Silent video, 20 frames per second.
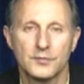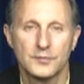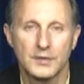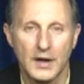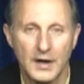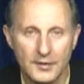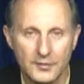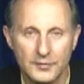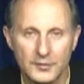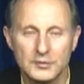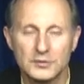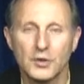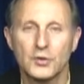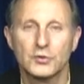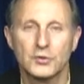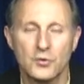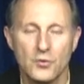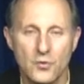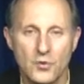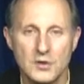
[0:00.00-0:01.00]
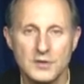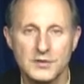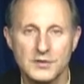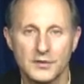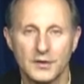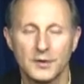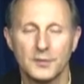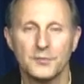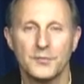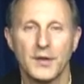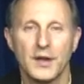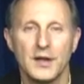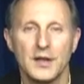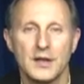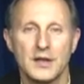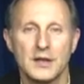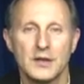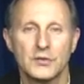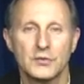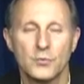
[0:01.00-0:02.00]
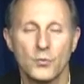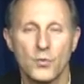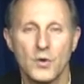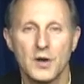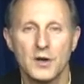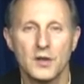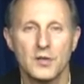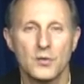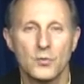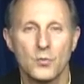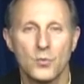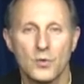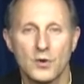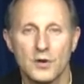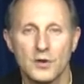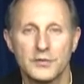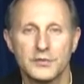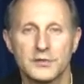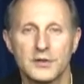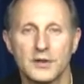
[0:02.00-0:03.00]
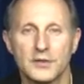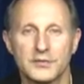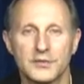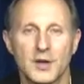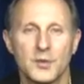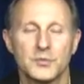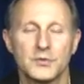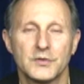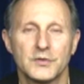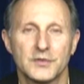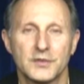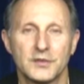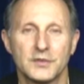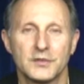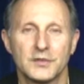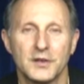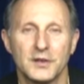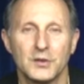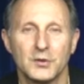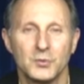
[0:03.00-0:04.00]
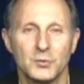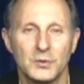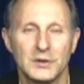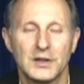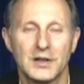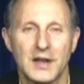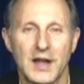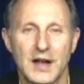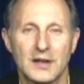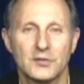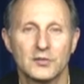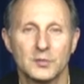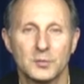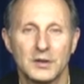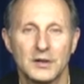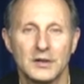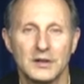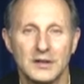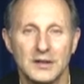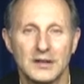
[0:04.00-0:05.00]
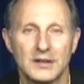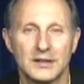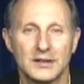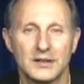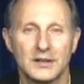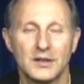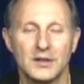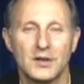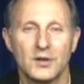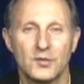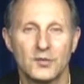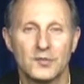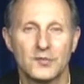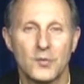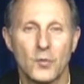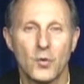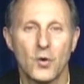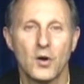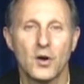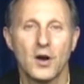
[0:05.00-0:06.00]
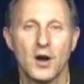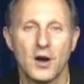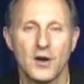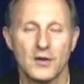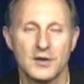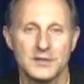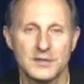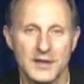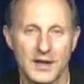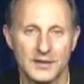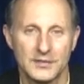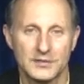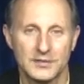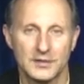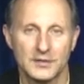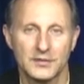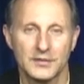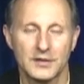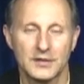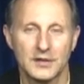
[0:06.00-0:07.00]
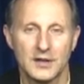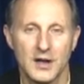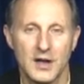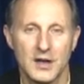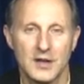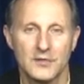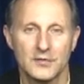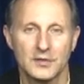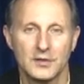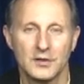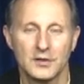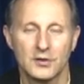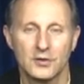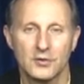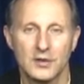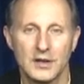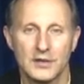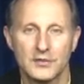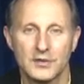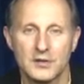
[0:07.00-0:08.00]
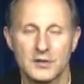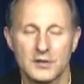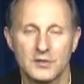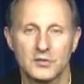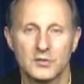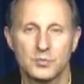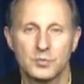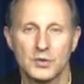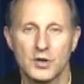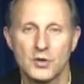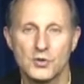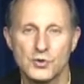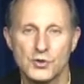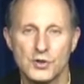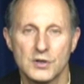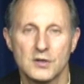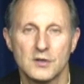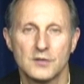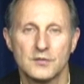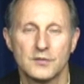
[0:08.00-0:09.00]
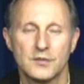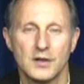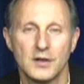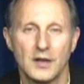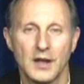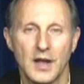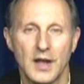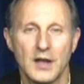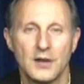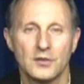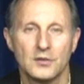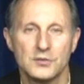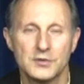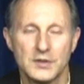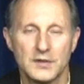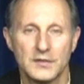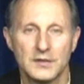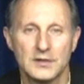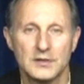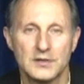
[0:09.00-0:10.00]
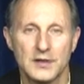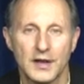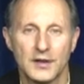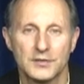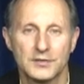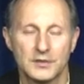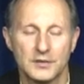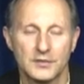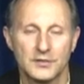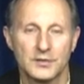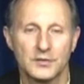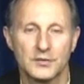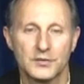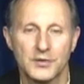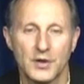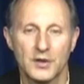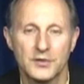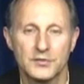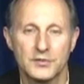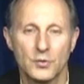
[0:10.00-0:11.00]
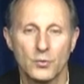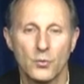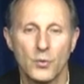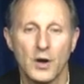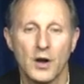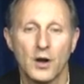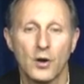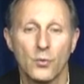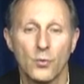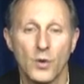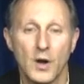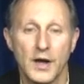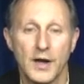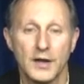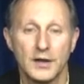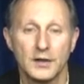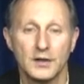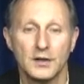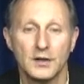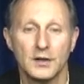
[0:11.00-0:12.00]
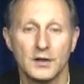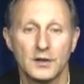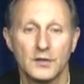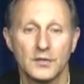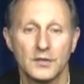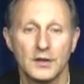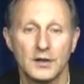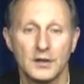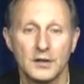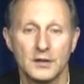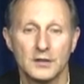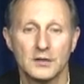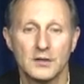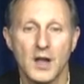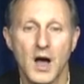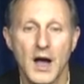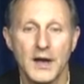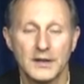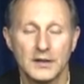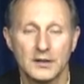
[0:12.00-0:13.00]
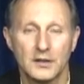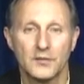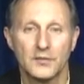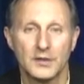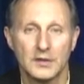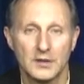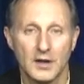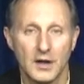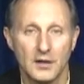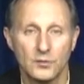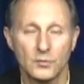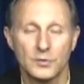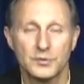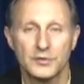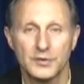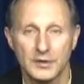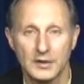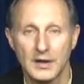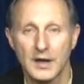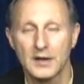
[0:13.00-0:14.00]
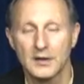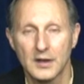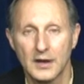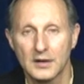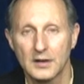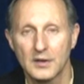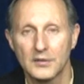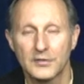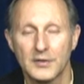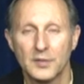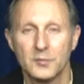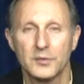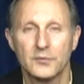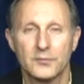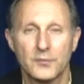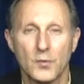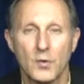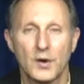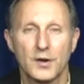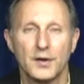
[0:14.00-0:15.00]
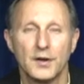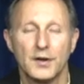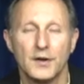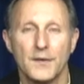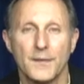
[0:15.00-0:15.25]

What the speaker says: fructose corn syrup, is one of the worst substances we can actually be eating for our intestines. It kind of creates an explosion of energy in the intestines and starts to wear away the lining of the gut, which again, like I said before,